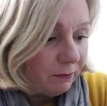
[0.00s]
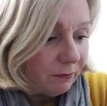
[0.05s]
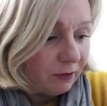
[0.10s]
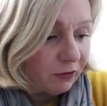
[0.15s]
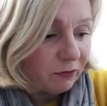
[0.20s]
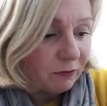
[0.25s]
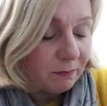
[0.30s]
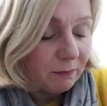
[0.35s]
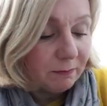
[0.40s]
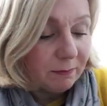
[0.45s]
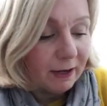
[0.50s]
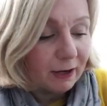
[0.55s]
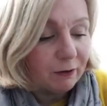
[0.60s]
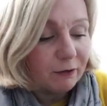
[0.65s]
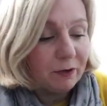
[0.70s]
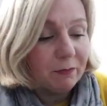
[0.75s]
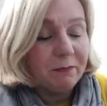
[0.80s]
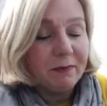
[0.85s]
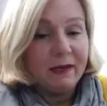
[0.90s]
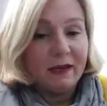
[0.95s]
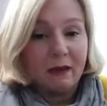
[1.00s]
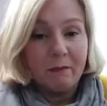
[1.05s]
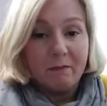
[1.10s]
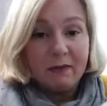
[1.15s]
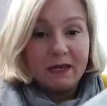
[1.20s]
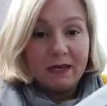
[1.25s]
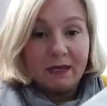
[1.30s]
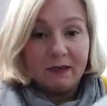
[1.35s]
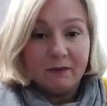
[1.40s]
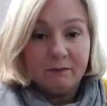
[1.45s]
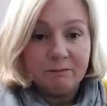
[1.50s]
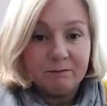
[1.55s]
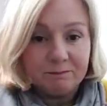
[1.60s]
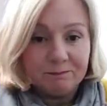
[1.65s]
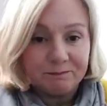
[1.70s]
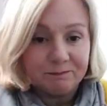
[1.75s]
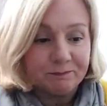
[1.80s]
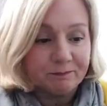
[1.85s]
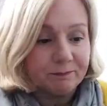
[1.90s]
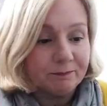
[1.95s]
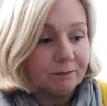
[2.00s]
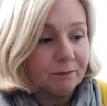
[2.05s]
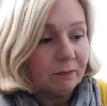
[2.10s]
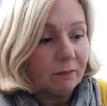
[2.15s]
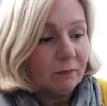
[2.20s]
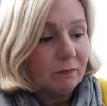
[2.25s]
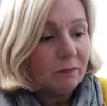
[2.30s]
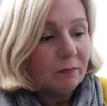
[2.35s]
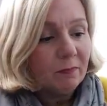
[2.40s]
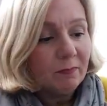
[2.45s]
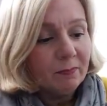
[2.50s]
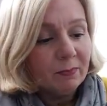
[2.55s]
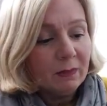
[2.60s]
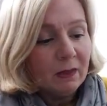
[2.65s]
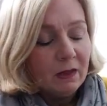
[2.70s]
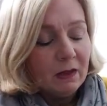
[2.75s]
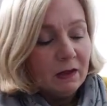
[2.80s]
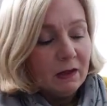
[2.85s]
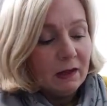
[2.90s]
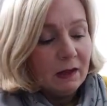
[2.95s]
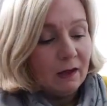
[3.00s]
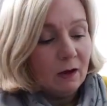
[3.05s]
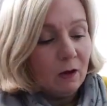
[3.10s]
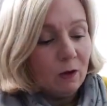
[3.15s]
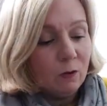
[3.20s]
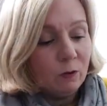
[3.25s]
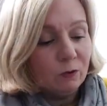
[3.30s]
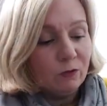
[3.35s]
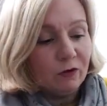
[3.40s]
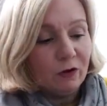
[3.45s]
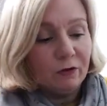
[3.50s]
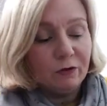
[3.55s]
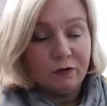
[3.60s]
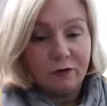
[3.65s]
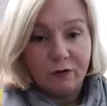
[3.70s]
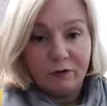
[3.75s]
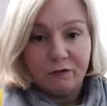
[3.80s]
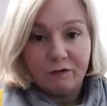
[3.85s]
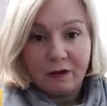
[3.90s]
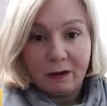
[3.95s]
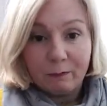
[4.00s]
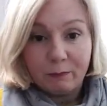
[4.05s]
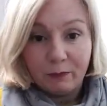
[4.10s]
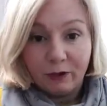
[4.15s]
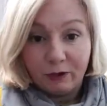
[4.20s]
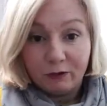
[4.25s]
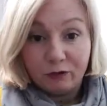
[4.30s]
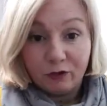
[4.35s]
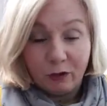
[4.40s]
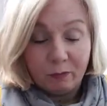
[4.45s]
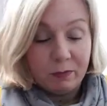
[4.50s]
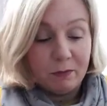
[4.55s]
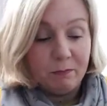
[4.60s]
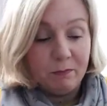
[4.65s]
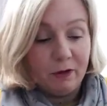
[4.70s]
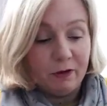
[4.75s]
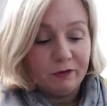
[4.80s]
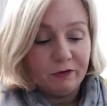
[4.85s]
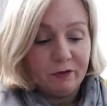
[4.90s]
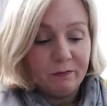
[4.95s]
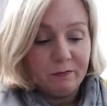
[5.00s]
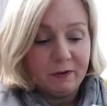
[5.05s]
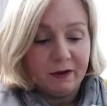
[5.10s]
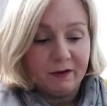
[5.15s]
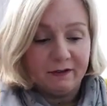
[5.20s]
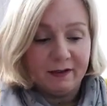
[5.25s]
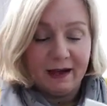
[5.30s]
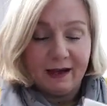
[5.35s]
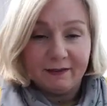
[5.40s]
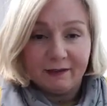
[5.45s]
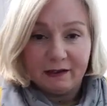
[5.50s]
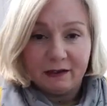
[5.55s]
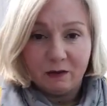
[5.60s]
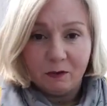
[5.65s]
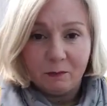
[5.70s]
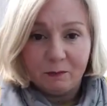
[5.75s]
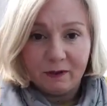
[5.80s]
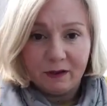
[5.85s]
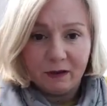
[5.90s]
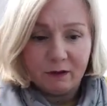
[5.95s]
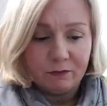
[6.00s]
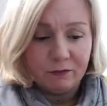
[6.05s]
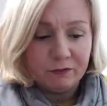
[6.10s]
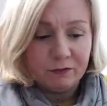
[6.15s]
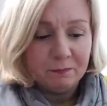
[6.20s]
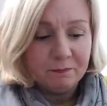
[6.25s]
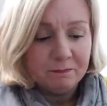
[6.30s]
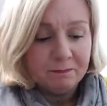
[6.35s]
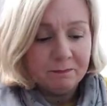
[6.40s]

which by grippy I mean it holds on to the fabric top and bottom because it has a little bit of